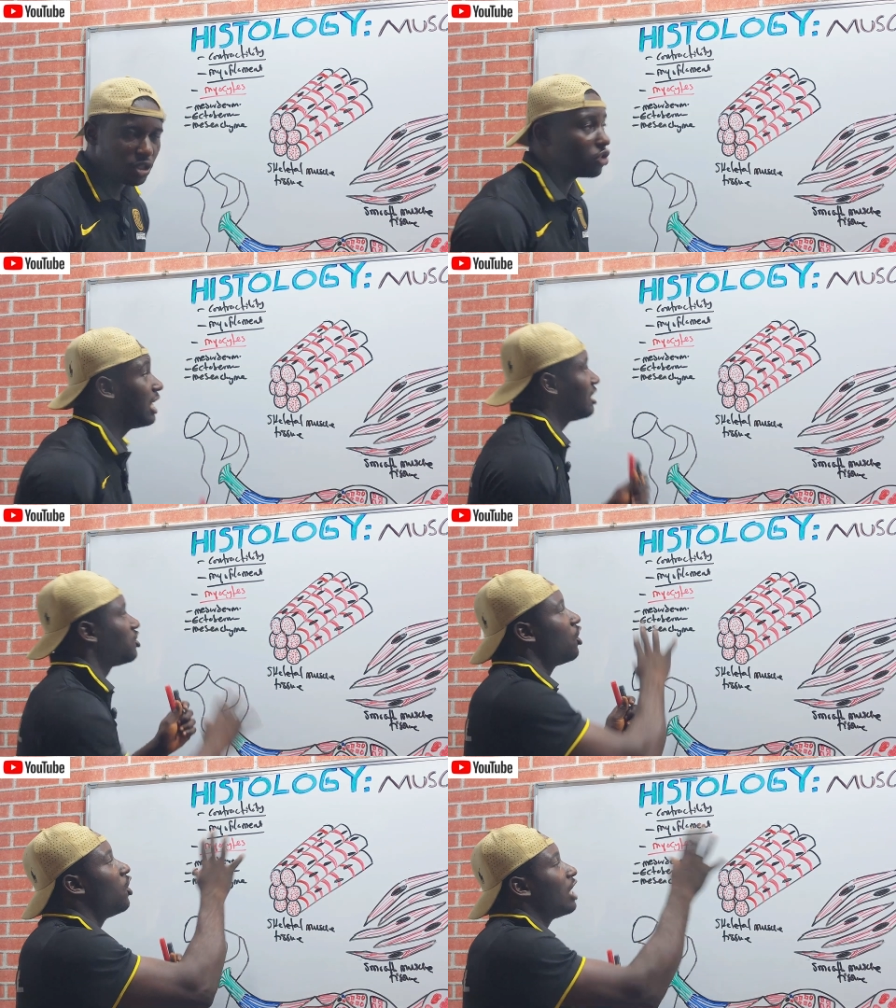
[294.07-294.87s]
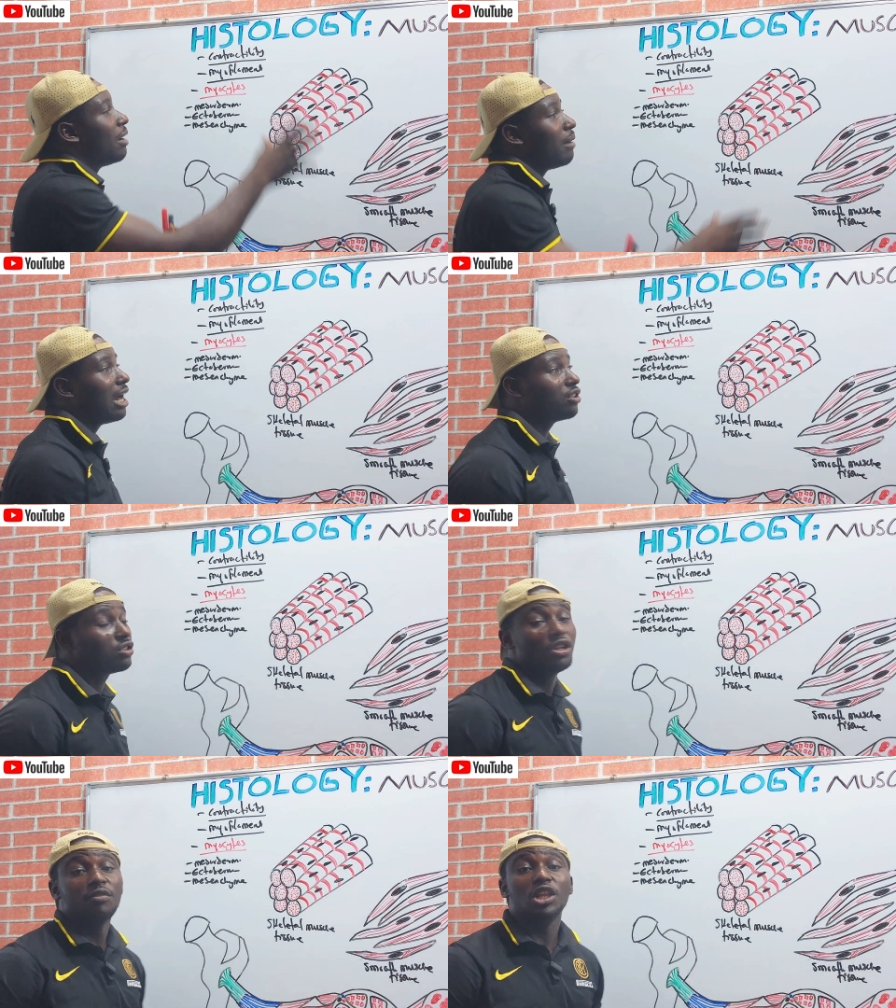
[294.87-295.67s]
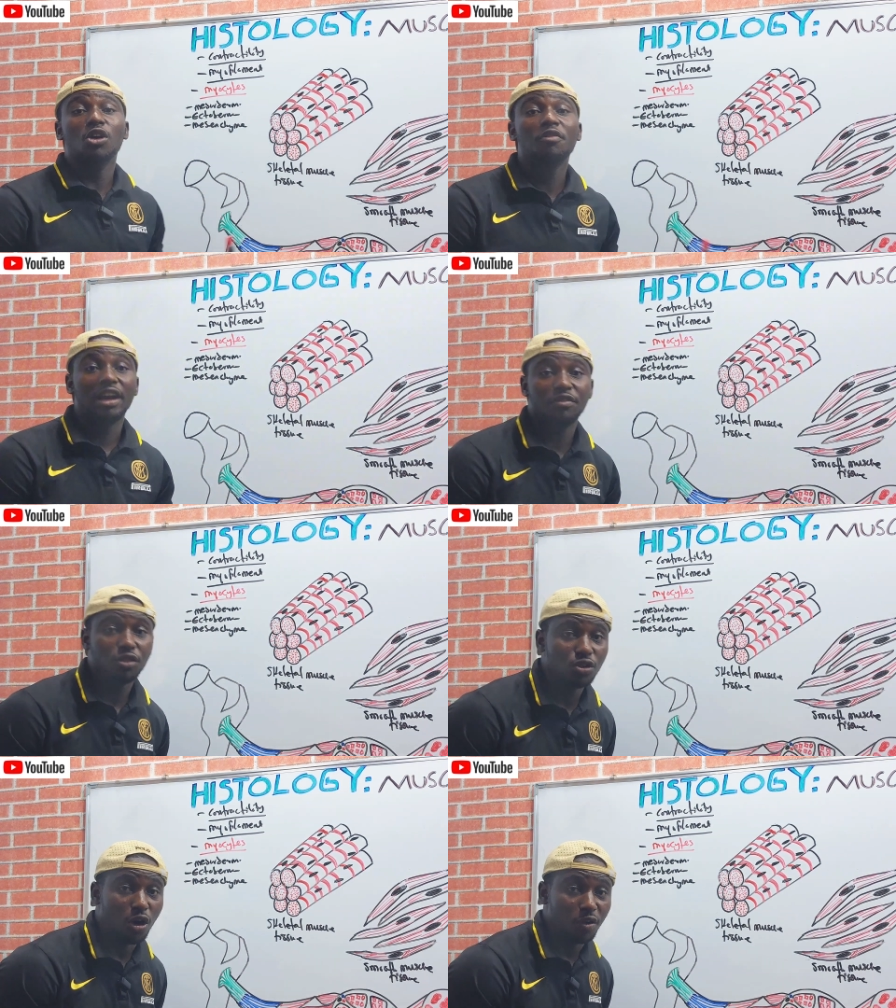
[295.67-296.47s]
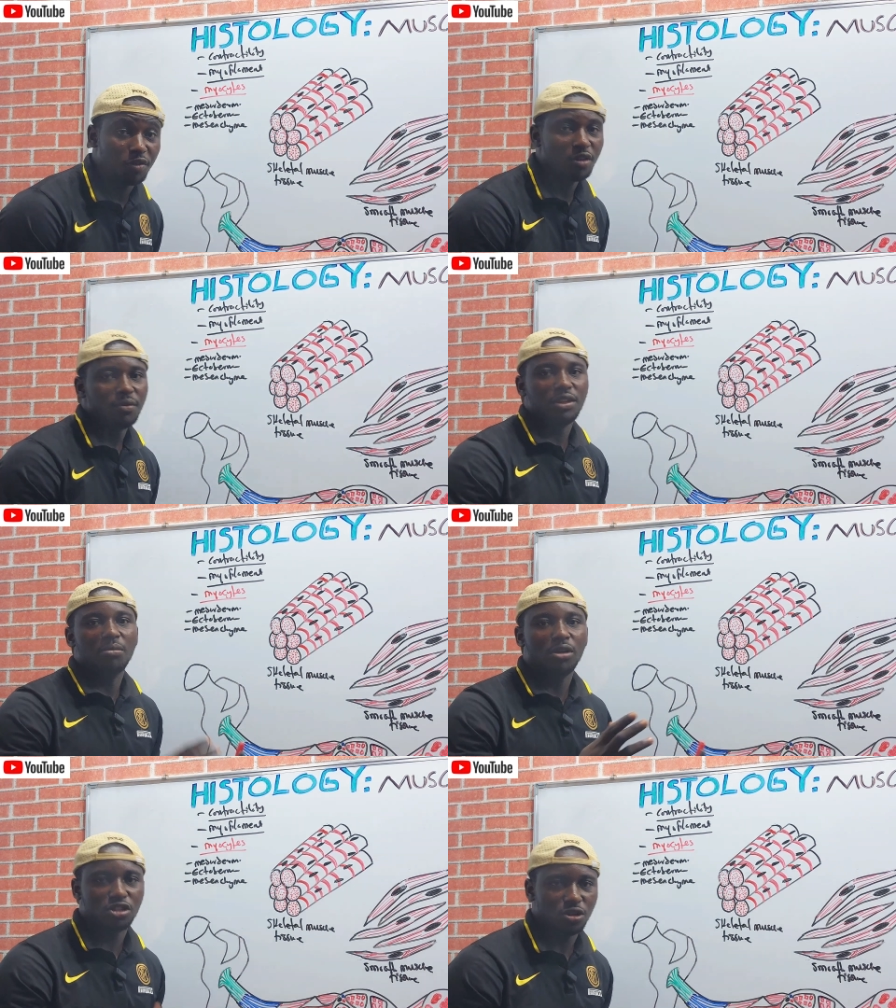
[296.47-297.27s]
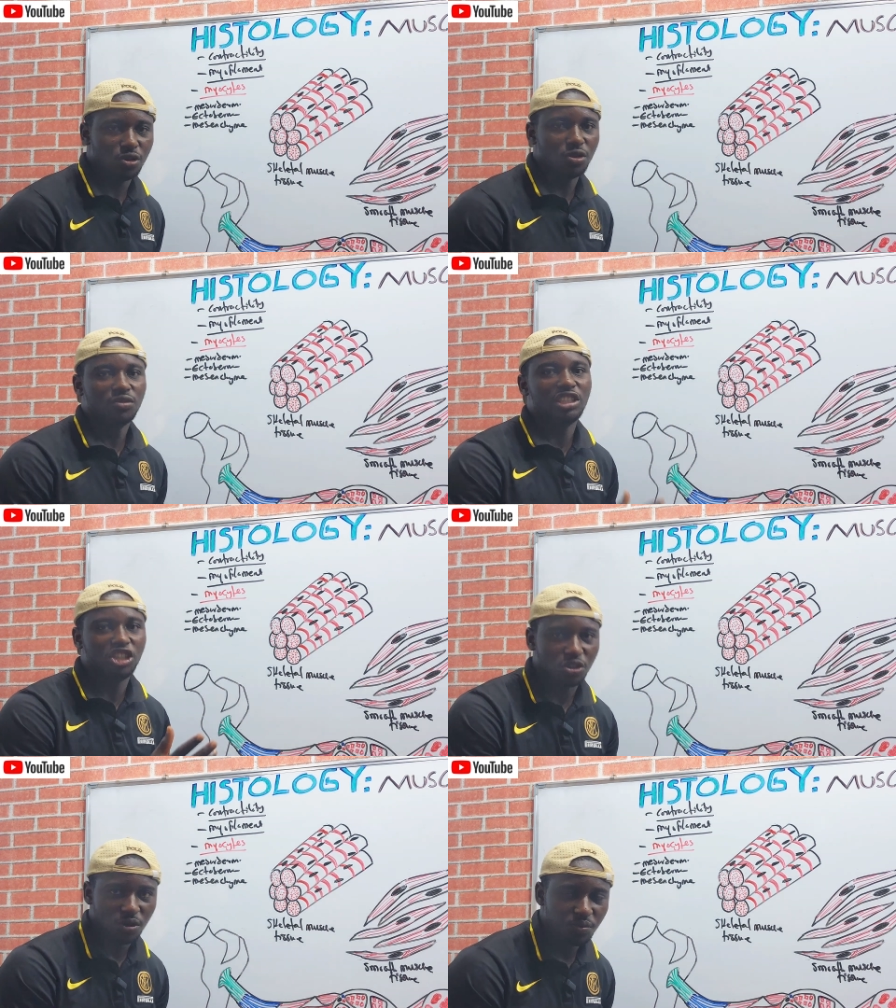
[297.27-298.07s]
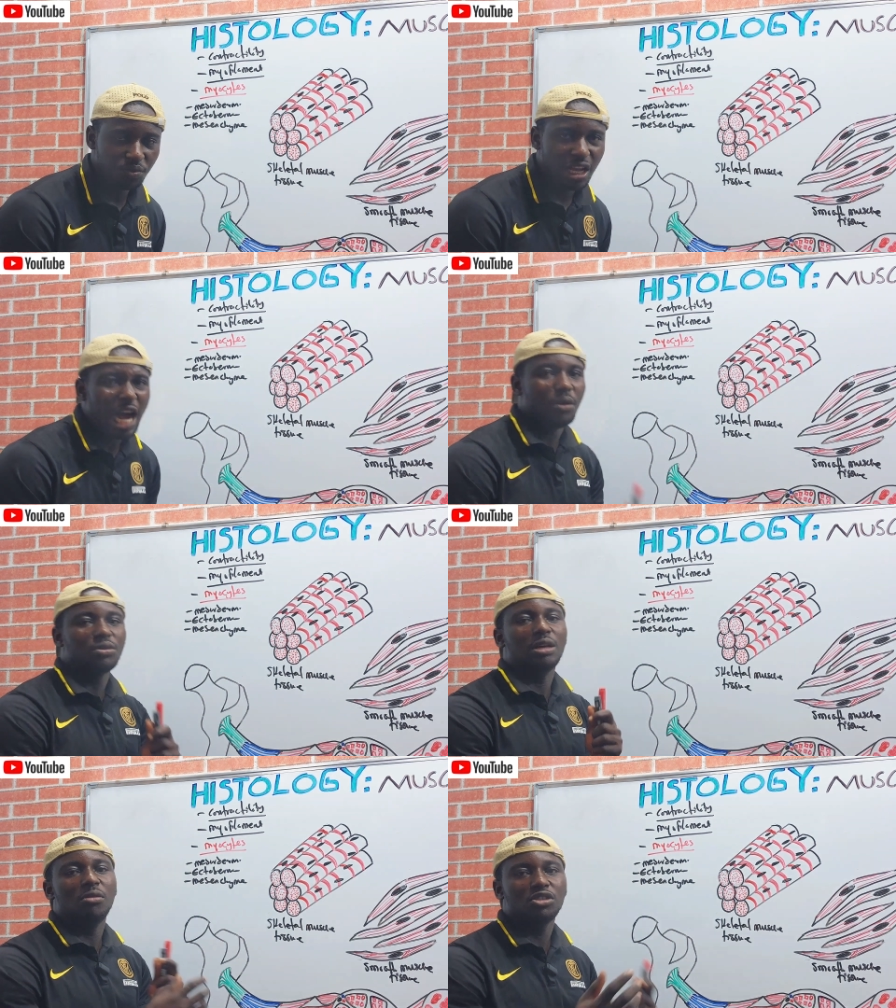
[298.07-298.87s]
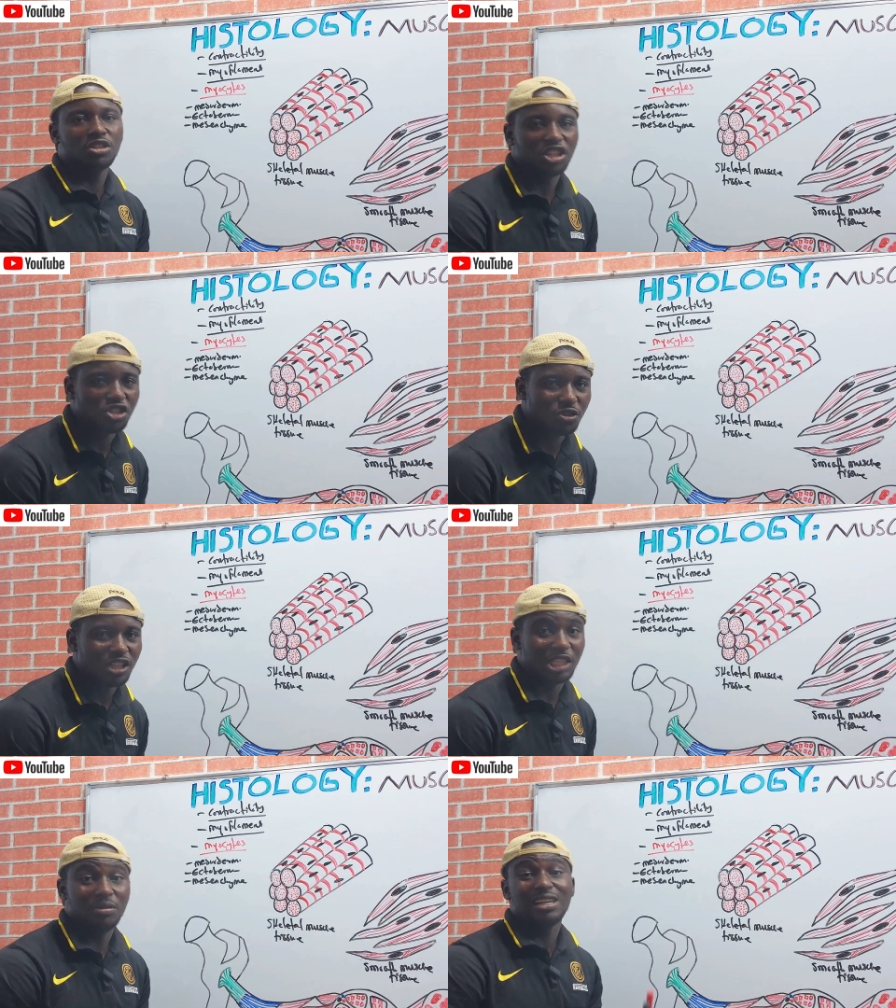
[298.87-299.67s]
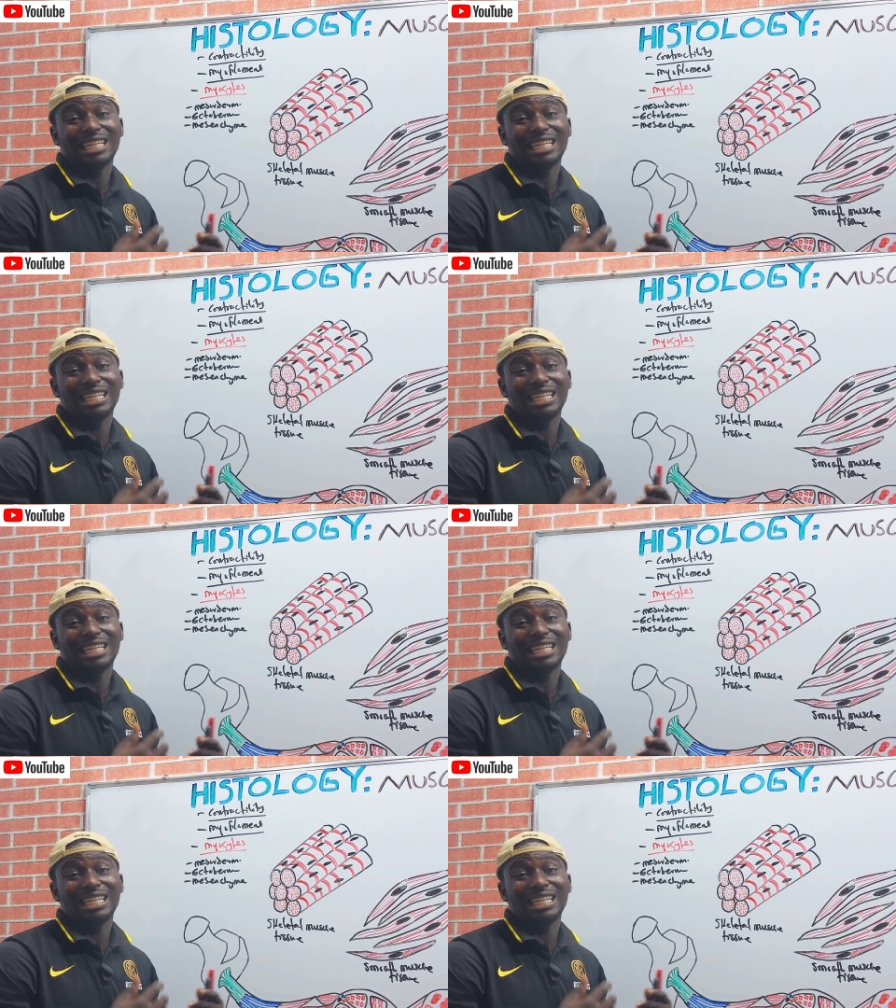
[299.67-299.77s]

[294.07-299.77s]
So that is all about the overview of the muscle tissue. how the muscle tissue is being